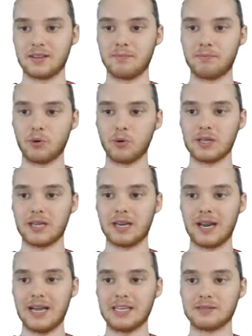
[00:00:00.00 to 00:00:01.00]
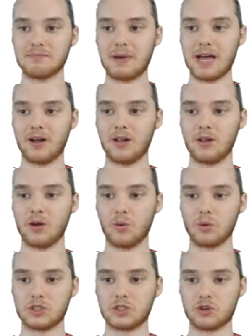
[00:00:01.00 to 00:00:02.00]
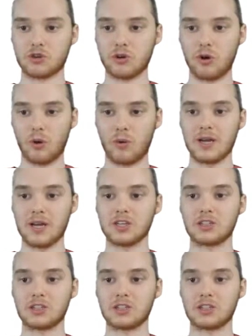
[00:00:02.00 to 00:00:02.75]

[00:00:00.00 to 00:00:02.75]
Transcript: the Boolean is male was true.